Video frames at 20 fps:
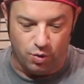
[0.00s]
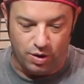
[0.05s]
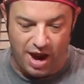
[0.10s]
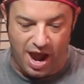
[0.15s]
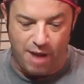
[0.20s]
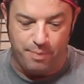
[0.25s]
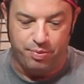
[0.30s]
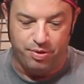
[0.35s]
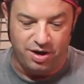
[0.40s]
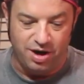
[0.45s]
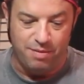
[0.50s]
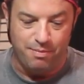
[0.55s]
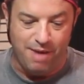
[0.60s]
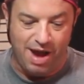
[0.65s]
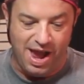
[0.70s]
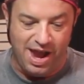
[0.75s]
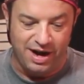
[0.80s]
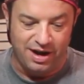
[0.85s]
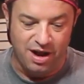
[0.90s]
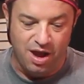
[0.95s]
what I put in
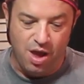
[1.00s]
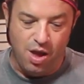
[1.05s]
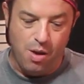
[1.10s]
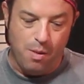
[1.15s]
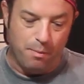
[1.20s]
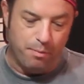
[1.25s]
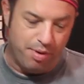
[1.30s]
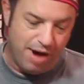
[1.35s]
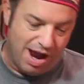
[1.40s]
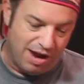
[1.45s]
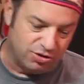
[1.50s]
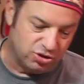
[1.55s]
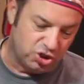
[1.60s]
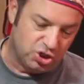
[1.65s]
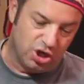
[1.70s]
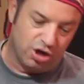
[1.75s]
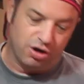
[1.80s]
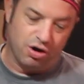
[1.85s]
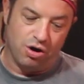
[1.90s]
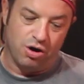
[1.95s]
mine, brown
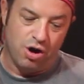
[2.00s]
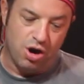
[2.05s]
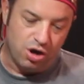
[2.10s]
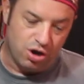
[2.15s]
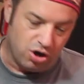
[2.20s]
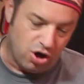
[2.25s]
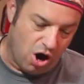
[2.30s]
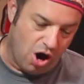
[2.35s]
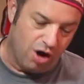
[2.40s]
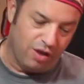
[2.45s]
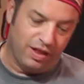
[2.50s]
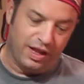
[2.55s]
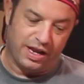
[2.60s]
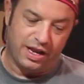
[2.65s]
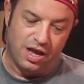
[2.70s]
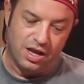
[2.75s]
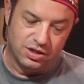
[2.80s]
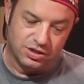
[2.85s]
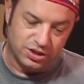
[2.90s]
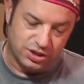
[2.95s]
sugar, garlic,
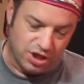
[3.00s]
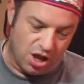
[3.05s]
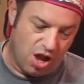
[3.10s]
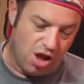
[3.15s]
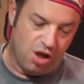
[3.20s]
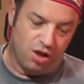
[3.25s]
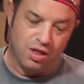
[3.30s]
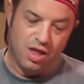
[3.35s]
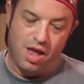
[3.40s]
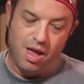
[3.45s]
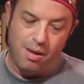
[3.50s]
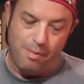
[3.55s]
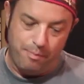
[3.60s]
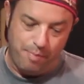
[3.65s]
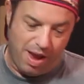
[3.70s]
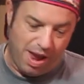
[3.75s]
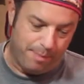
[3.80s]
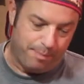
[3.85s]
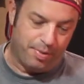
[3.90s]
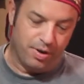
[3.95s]
salt,
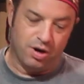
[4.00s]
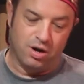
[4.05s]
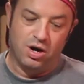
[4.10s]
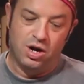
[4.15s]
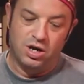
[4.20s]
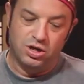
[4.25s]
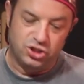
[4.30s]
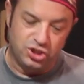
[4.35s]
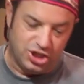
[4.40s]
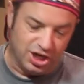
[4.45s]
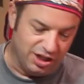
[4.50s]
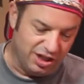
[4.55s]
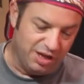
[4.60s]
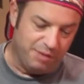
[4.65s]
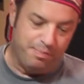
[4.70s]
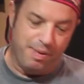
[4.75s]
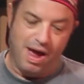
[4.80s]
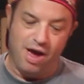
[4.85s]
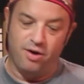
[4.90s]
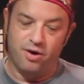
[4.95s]
pepper, chili
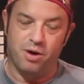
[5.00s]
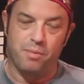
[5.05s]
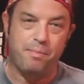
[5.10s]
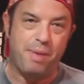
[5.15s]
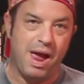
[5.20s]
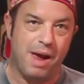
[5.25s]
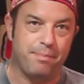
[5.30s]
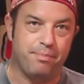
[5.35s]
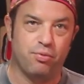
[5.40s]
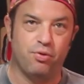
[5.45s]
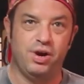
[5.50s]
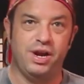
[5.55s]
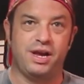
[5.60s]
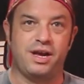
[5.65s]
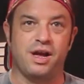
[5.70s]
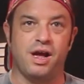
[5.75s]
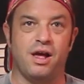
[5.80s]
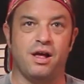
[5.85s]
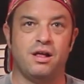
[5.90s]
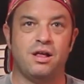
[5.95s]
powder,
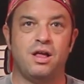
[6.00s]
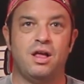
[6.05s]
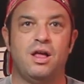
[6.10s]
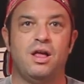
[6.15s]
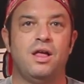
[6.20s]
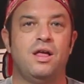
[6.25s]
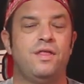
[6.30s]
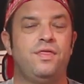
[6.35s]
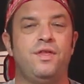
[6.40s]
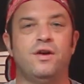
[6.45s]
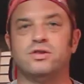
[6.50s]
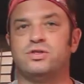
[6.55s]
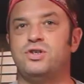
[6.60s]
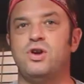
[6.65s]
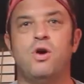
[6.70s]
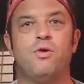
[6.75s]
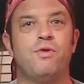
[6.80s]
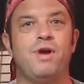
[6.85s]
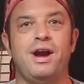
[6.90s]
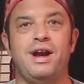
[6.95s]
paprika. There's
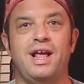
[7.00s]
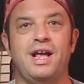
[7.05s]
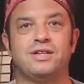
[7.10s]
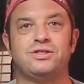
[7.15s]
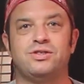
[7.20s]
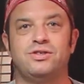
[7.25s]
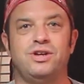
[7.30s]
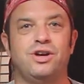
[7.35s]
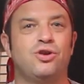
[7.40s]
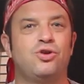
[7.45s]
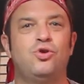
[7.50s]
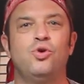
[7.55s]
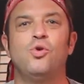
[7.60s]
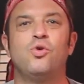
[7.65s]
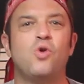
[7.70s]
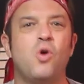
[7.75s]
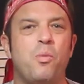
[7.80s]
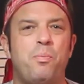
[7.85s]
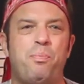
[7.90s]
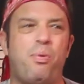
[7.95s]
no right answer here.
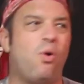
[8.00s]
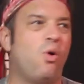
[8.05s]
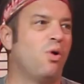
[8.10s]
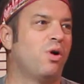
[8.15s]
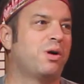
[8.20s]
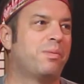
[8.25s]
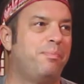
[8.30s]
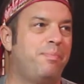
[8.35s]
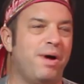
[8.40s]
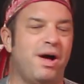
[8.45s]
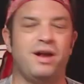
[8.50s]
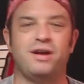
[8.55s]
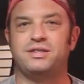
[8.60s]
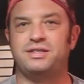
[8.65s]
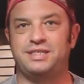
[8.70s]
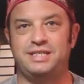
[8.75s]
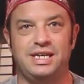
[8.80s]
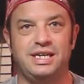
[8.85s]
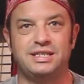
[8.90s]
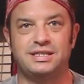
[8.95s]
Google pork butt
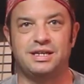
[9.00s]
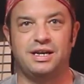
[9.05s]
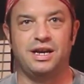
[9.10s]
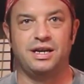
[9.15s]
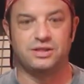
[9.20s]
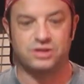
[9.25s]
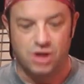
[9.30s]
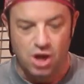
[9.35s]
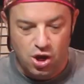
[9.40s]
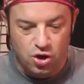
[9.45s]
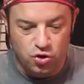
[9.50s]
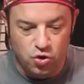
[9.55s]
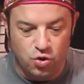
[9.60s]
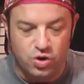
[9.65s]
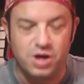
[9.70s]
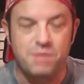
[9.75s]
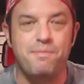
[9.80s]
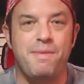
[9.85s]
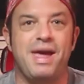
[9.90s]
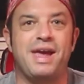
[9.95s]
seasonings. You
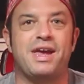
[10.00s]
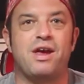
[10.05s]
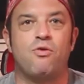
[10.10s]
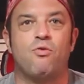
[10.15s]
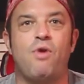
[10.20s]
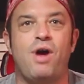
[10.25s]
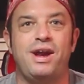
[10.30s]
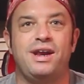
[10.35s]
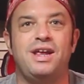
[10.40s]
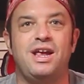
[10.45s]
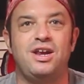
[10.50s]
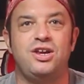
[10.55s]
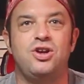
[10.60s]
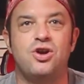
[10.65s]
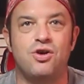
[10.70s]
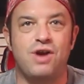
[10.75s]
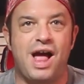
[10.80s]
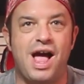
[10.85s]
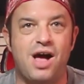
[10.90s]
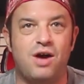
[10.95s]
could make it right in
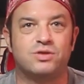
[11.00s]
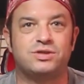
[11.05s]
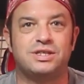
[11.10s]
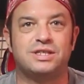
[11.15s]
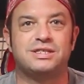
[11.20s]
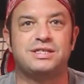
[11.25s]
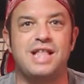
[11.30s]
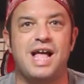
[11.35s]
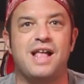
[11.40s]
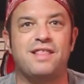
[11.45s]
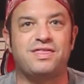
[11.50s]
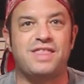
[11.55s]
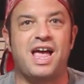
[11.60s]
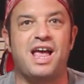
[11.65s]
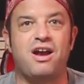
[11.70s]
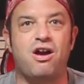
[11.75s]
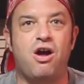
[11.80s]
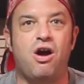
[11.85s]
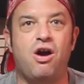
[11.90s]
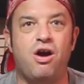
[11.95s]
your house. It's not
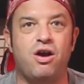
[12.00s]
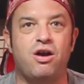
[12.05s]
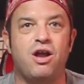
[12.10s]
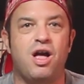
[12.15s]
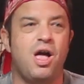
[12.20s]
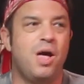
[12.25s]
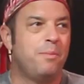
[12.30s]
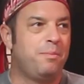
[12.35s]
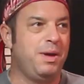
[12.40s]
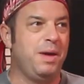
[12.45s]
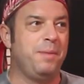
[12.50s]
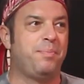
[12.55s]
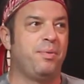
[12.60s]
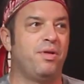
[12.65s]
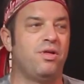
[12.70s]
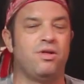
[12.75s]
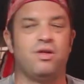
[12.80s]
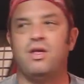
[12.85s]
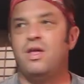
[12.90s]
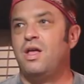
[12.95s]
that hard.
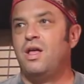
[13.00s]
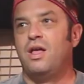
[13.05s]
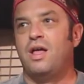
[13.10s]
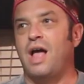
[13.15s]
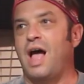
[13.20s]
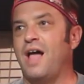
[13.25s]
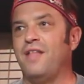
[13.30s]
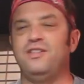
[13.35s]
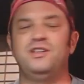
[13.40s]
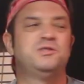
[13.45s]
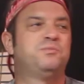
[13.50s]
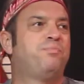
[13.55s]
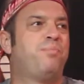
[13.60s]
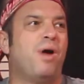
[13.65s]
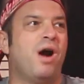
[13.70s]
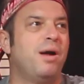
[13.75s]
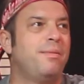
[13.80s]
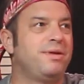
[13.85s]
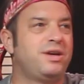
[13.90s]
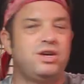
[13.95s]
People on these
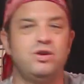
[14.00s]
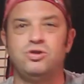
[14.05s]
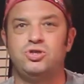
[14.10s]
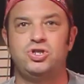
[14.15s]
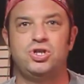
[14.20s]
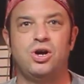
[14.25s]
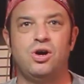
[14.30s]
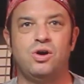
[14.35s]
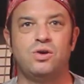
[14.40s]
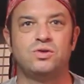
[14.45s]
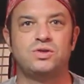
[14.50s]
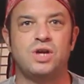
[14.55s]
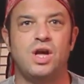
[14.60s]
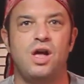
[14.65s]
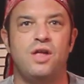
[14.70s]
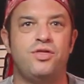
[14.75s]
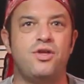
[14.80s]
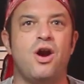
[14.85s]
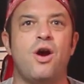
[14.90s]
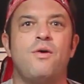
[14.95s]
barbecue shows,
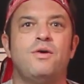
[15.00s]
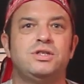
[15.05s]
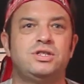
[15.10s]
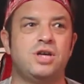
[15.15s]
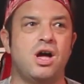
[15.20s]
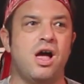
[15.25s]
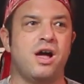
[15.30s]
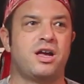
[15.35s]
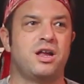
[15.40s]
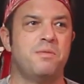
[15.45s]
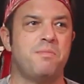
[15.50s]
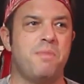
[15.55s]
they're always talking